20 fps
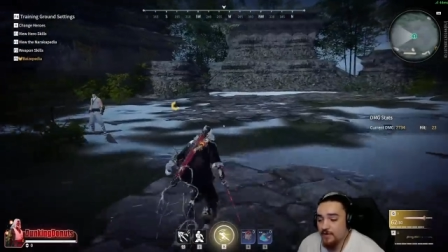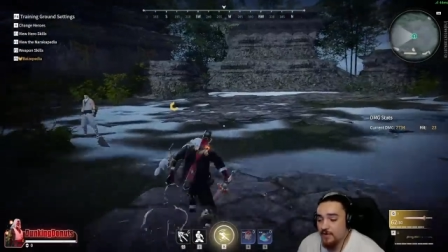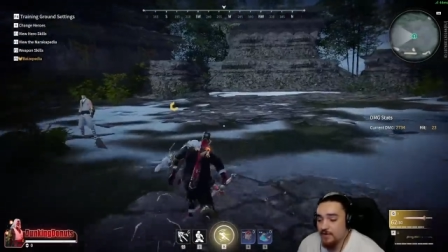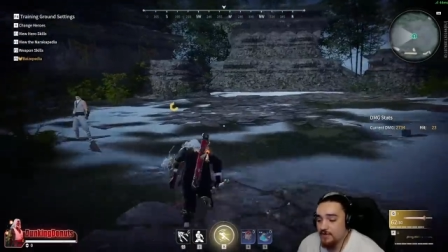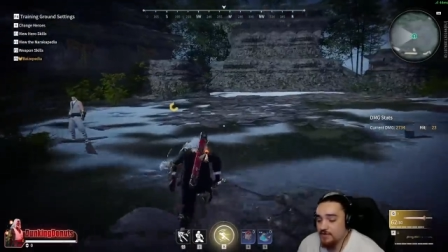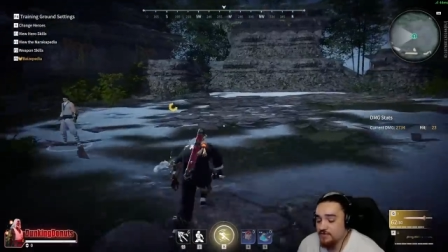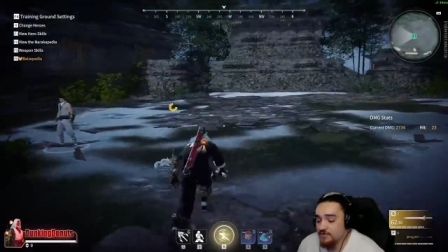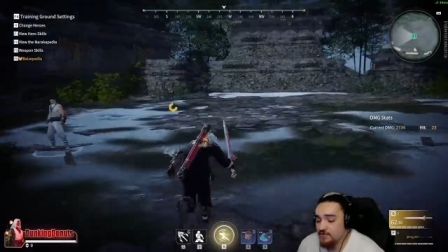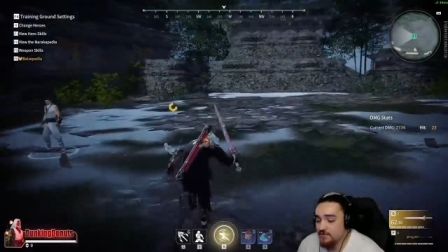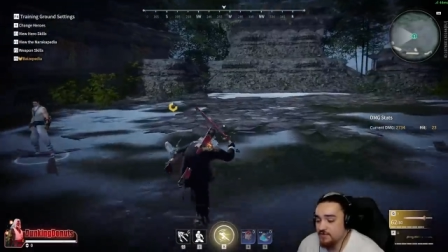
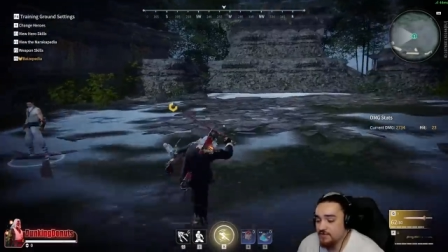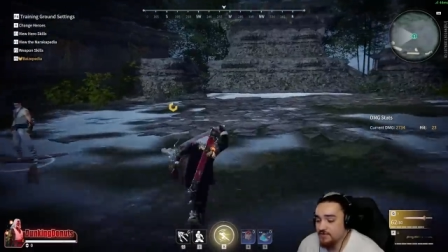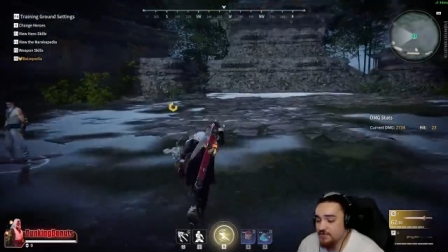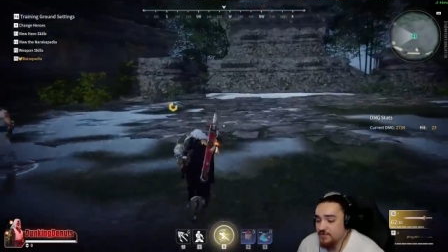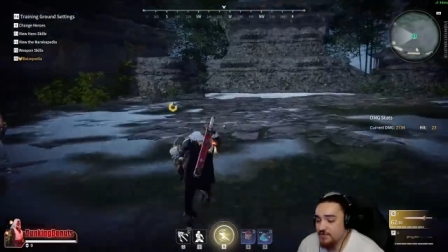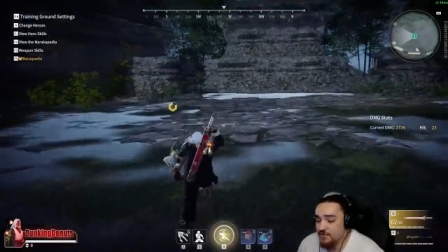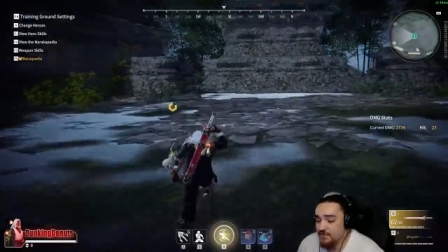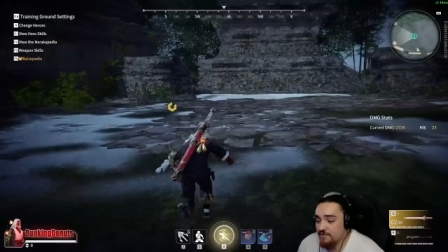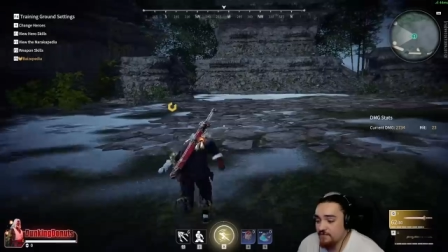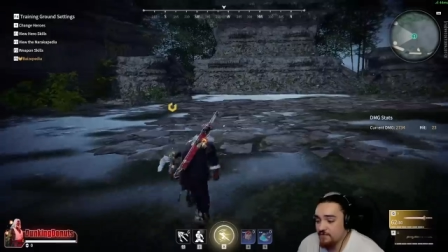as you can
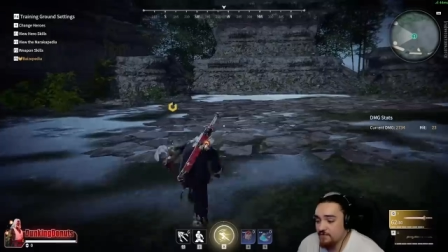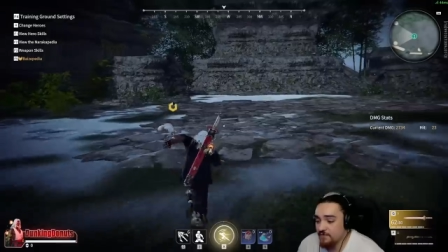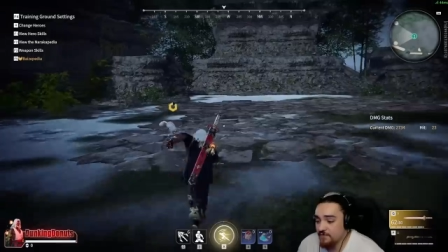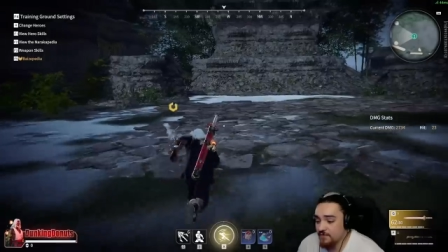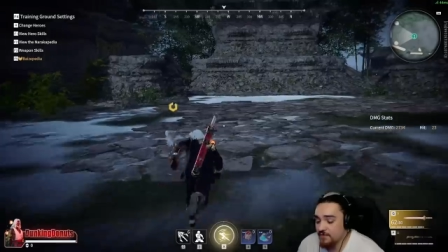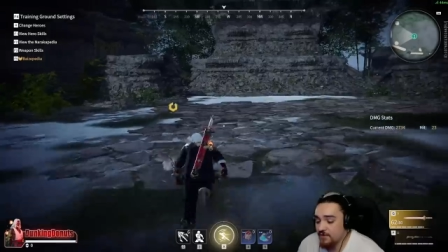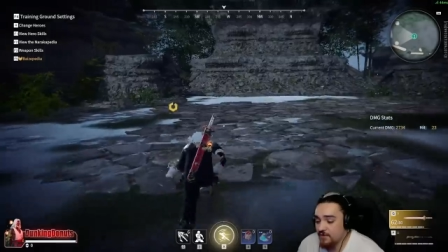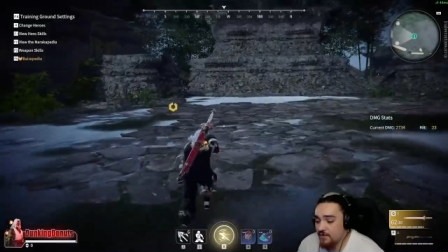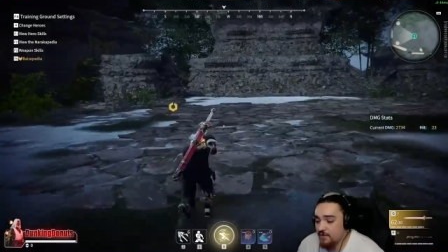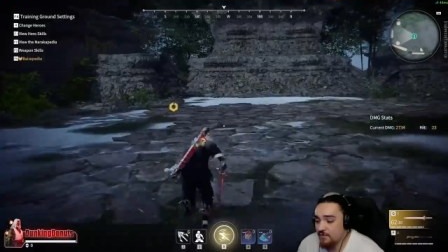see, if you were
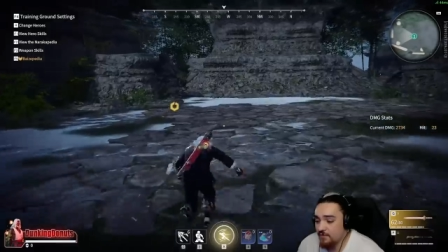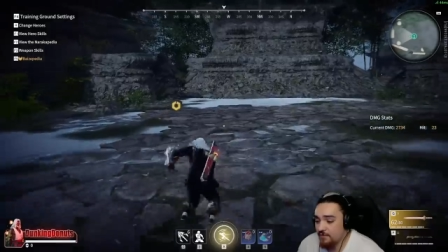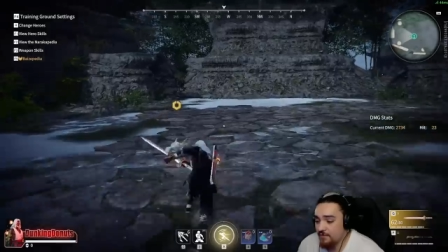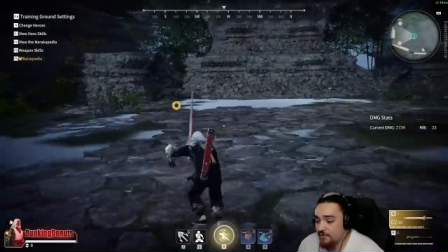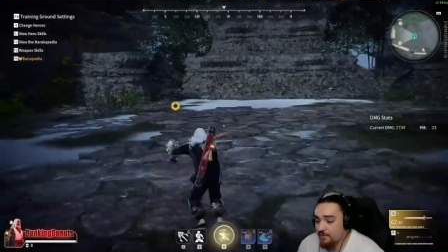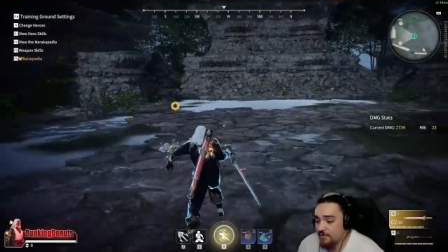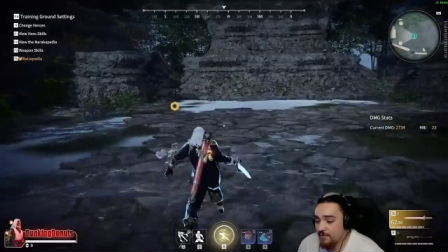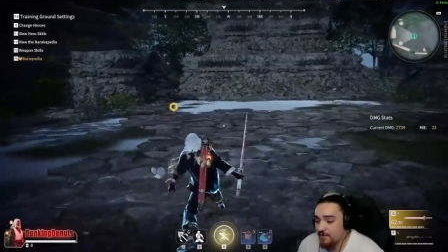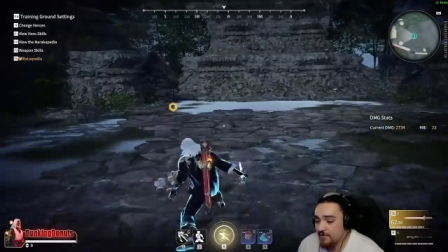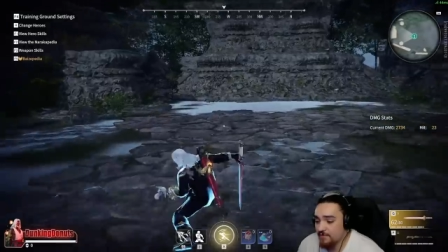to hold
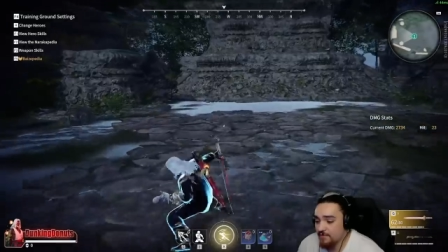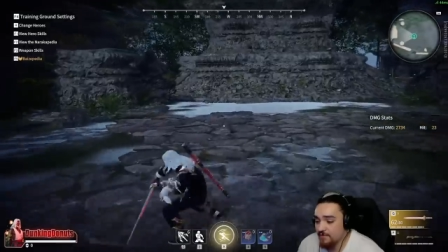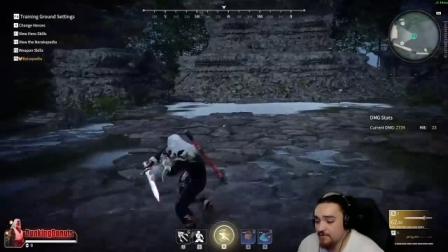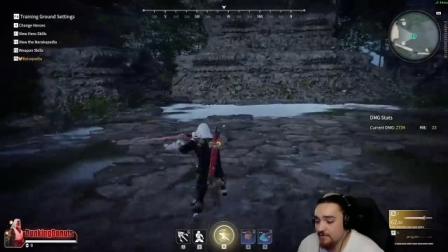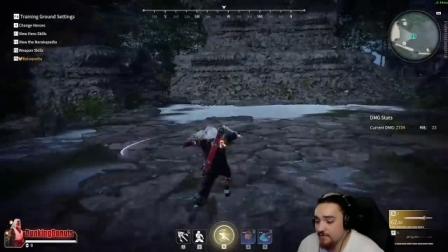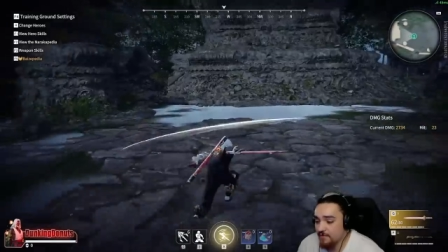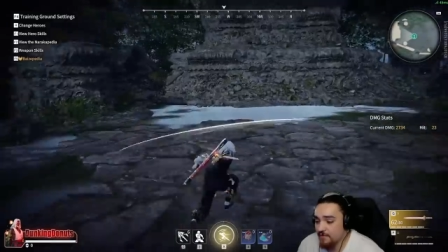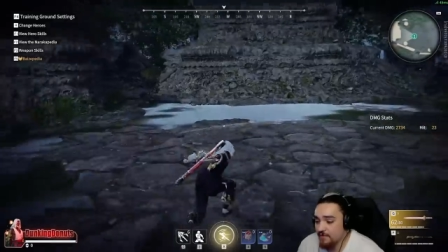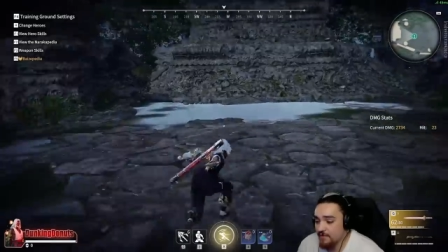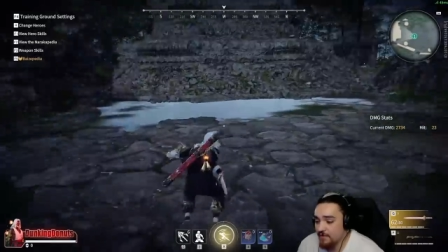the
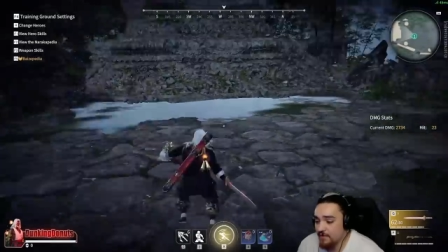button